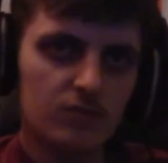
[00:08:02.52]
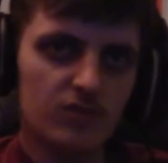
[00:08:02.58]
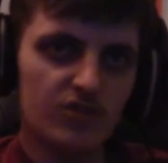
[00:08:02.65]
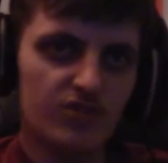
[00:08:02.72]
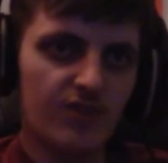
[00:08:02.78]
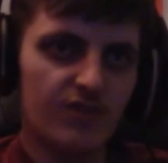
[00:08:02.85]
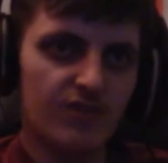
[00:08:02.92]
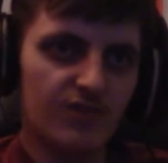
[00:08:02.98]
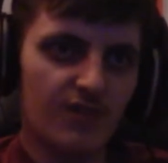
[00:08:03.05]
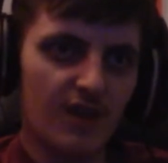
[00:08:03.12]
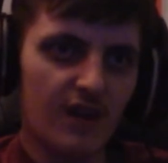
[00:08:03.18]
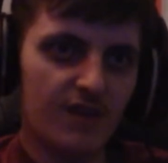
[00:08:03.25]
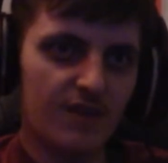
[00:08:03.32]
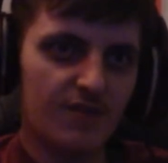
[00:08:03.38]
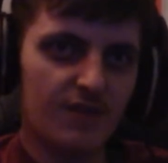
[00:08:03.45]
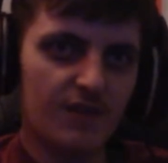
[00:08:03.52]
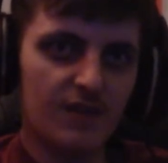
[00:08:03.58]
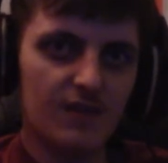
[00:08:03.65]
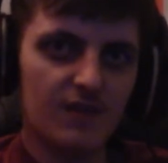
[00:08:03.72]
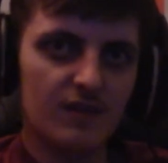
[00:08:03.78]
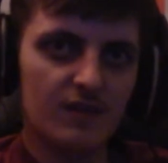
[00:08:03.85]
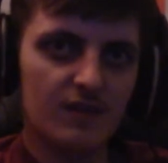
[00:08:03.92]
did she even sign anything
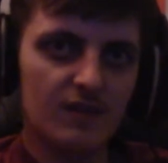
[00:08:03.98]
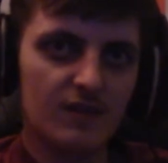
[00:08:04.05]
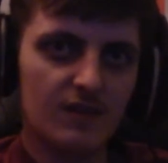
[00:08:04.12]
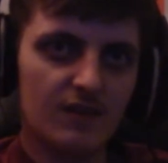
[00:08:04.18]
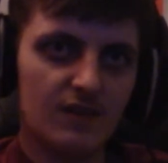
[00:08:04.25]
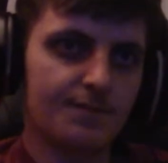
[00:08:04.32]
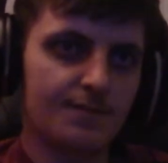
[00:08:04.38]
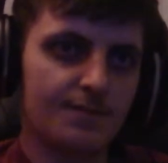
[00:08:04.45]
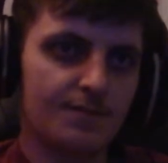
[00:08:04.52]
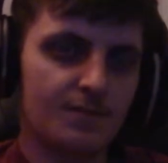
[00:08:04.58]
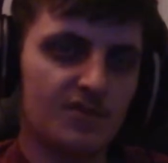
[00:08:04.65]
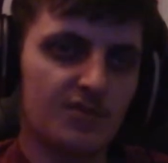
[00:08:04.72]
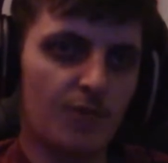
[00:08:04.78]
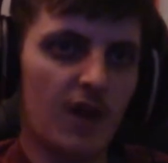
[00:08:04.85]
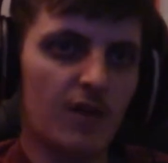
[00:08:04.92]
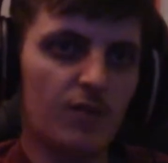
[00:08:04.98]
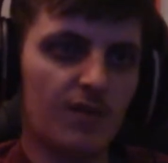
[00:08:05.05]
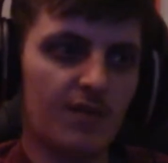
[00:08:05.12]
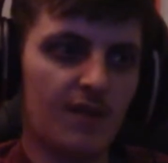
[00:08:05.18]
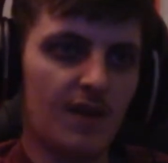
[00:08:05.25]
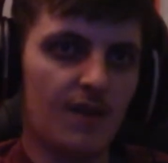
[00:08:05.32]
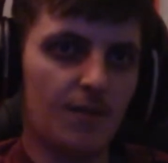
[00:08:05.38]
then? We should notify. Spider-Man was
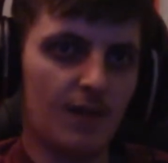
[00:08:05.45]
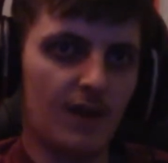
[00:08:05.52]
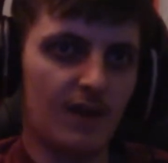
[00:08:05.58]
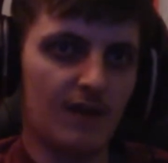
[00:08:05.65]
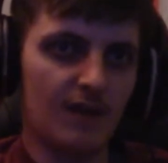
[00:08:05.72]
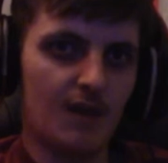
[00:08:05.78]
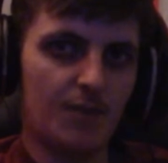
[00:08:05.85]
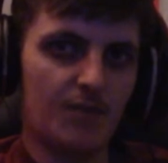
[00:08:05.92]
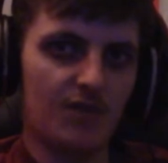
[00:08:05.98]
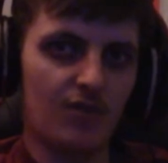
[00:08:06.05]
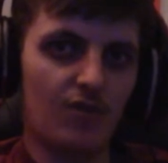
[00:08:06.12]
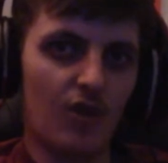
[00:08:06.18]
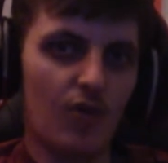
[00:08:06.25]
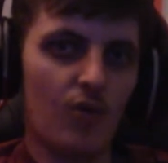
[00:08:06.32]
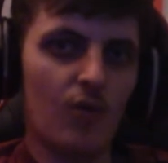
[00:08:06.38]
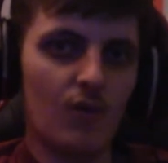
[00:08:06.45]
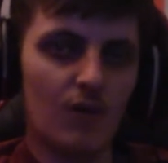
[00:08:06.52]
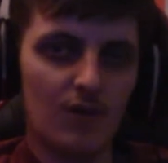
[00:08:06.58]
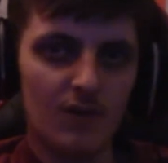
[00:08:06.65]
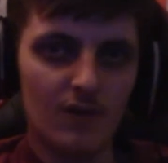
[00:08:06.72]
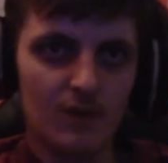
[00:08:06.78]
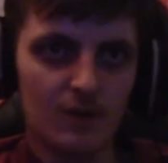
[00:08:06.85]
seen in like in episode 2.
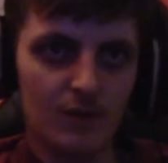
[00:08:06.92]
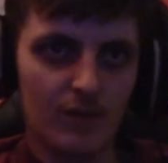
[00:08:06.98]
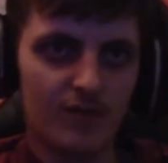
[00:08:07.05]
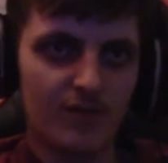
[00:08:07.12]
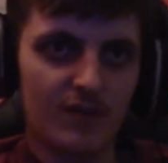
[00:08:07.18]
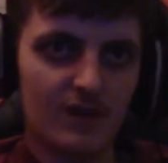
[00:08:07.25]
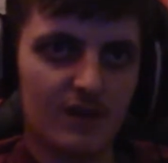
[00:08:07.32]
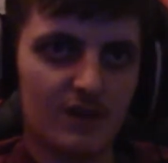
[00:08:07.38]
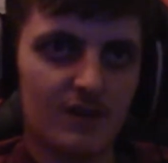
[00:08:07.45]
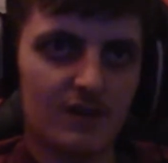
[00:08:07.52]
What the fuck?